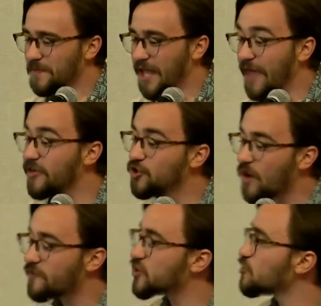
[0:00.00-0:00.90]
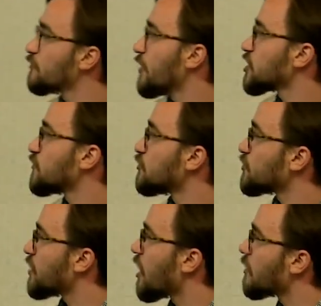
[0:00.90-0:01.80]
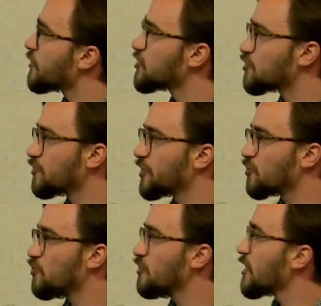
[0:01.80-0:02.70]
And then UI visual effects views. These are really cool